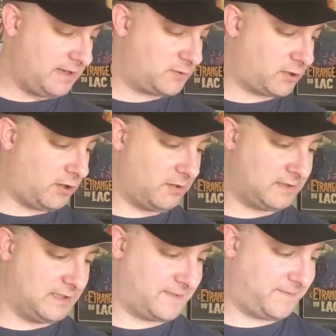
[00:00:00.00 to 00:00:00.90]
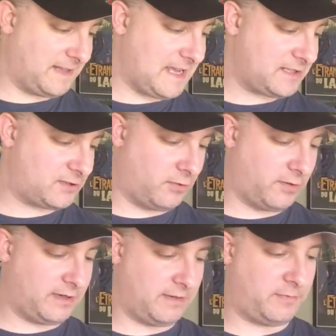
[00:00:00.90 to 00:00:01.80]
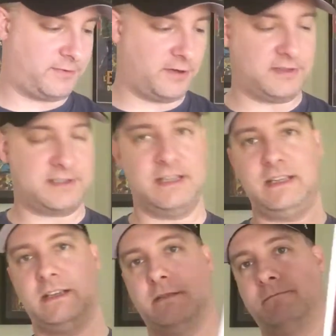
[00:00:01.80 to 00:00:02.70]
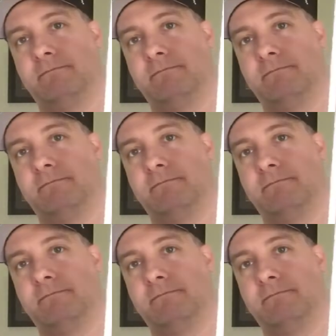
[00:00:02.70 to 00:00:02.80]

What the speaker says: Charltons. Flash Gordon, number 13.